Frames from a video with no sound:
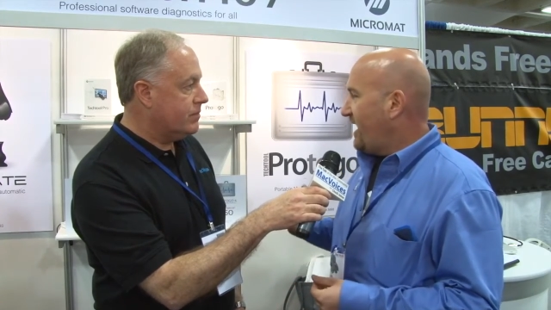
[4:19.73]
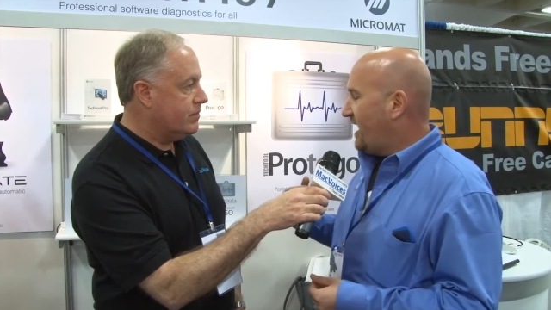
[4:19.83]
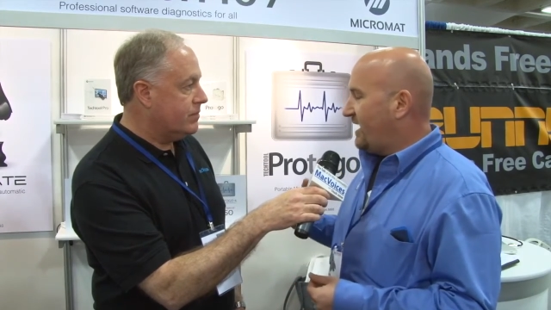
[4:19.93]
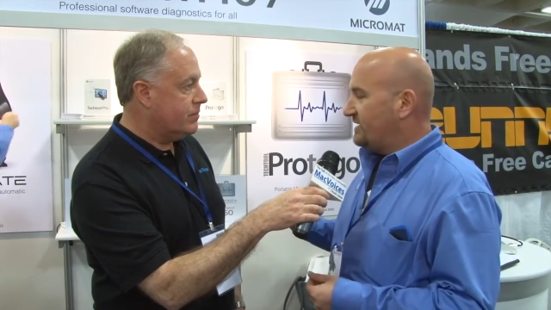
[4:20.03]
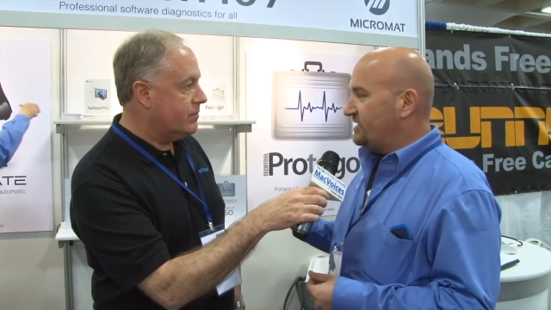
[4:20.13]

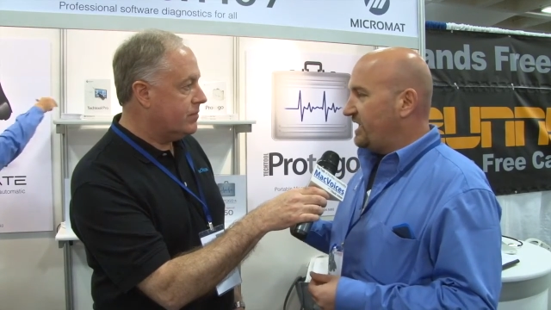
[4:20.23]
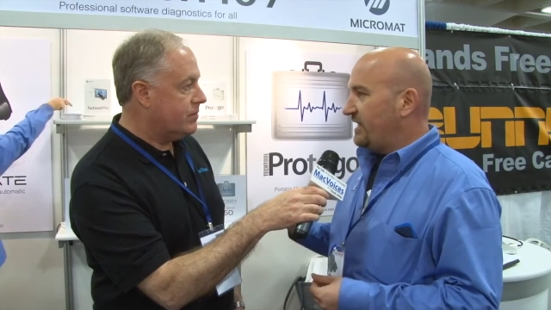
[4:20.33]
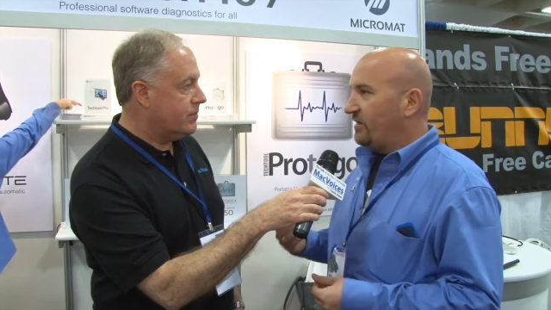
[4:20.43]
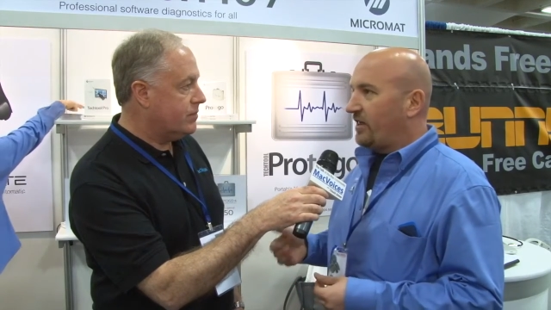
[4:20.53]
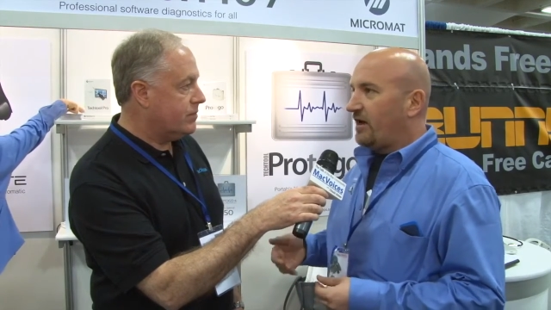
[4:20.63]
Speaker 1: and
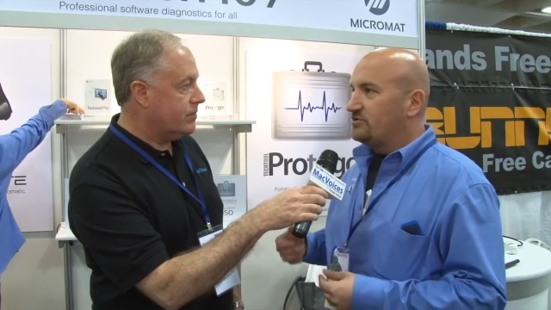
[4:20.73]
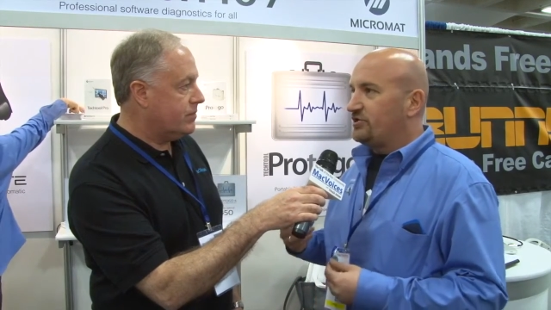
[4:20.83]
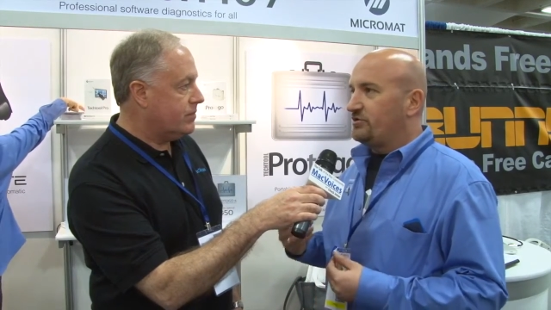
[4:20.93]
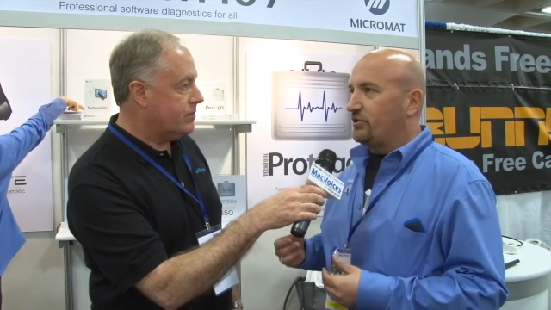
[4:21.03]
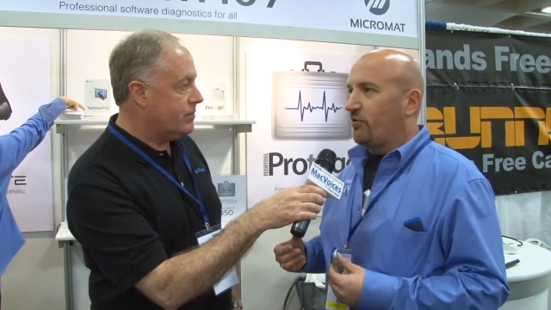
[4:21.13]
it allows
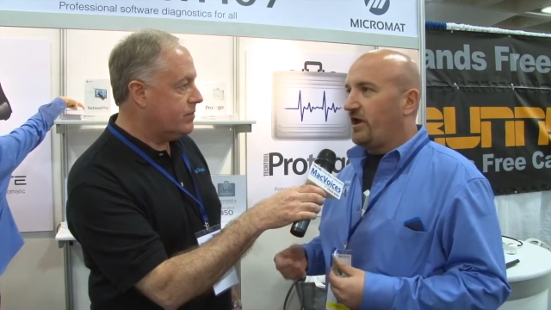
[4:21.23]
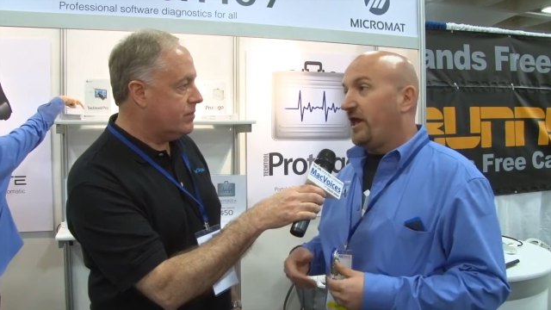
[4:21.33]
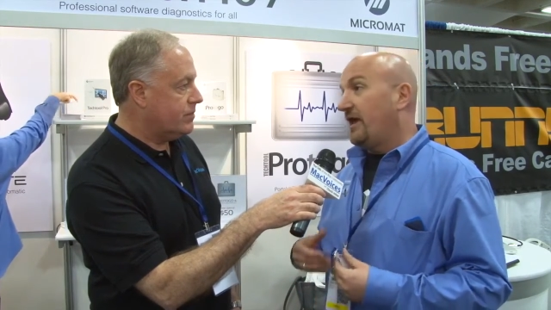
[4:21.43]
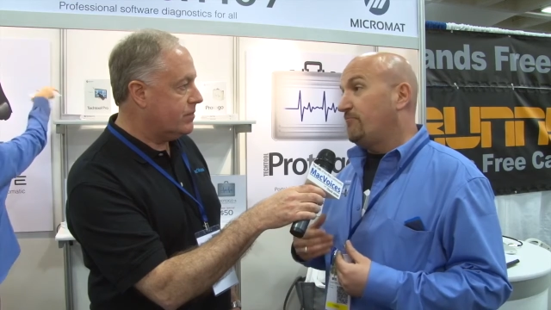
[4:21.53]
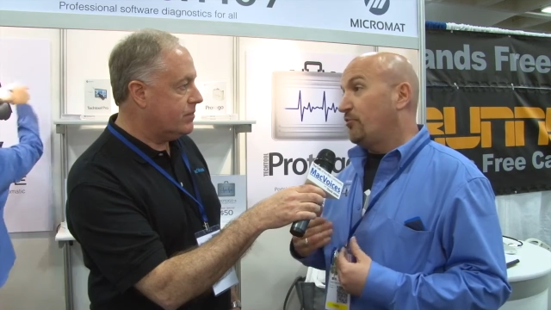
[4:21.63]
you to create
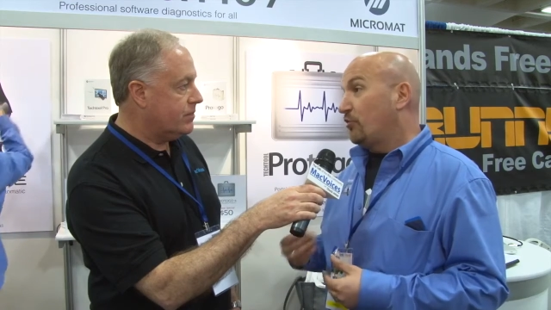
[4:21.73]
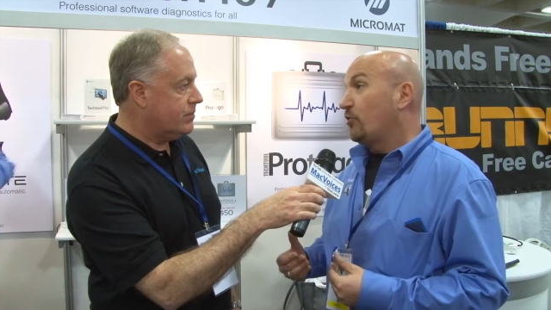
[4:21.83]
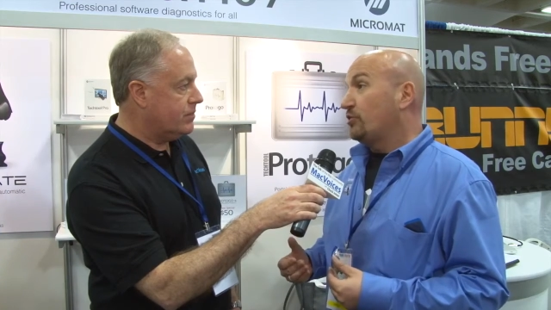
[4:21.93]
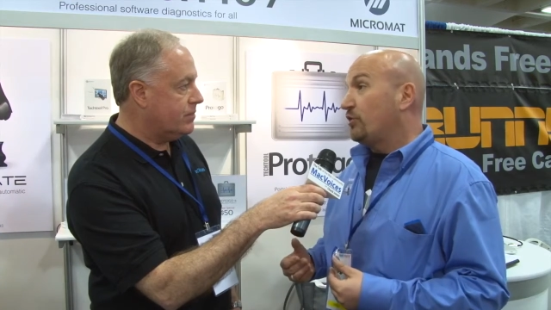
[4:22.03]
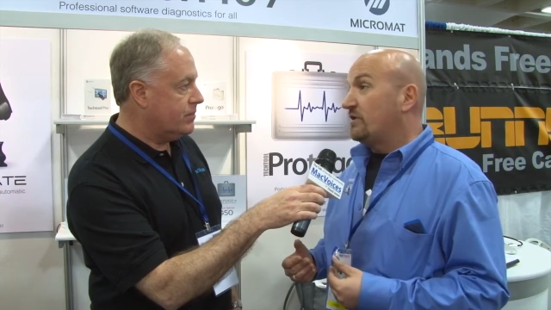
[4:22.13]
a
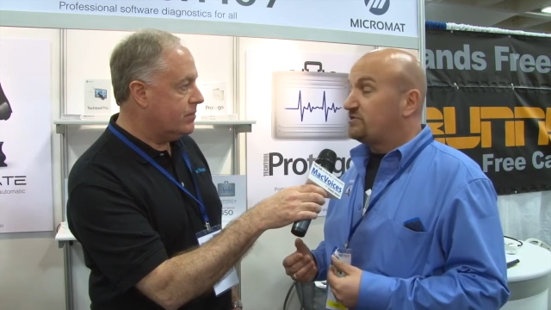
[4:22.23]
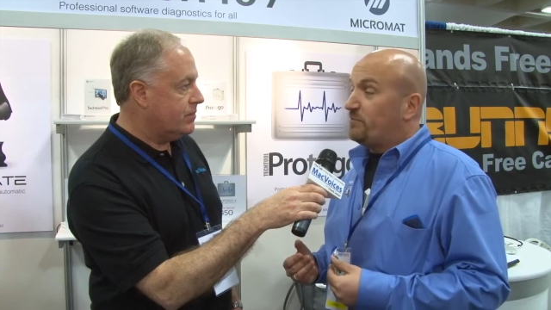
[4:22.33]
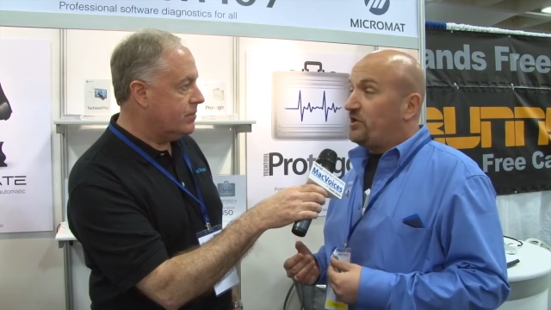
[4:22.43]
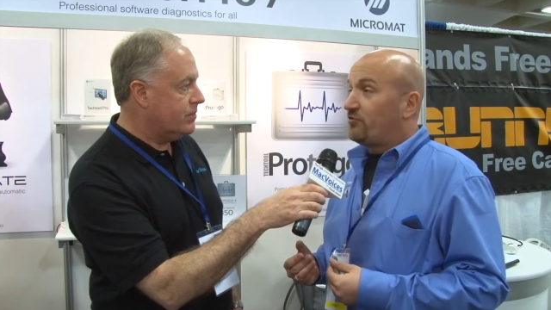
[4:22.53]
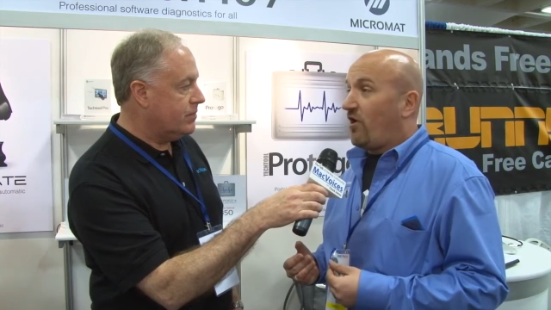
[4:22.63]
bootable
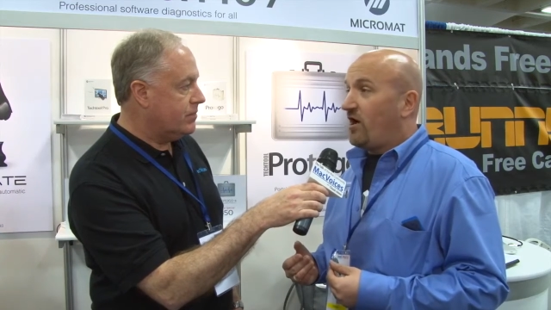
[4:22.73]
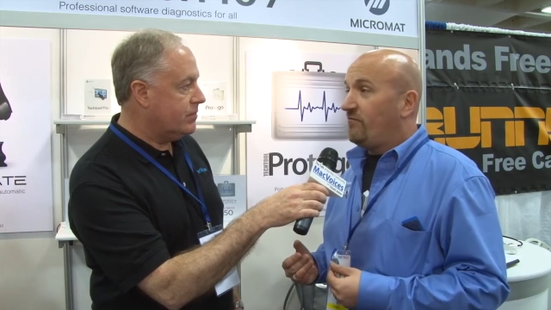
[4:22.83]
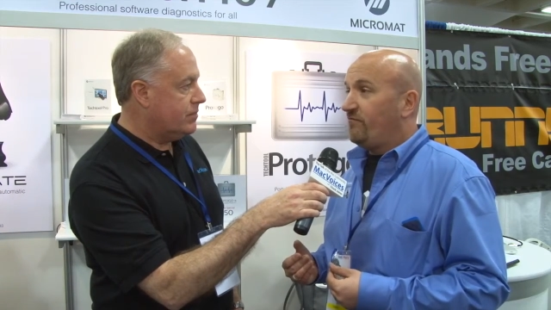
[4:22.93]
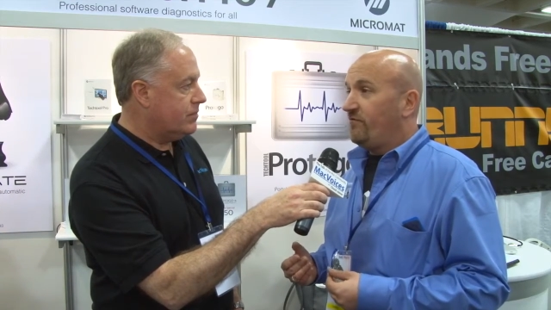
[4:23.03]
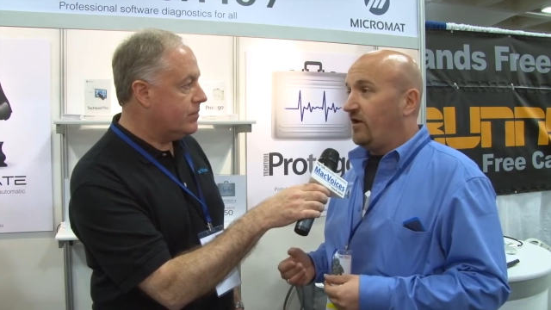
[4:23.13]
USB drive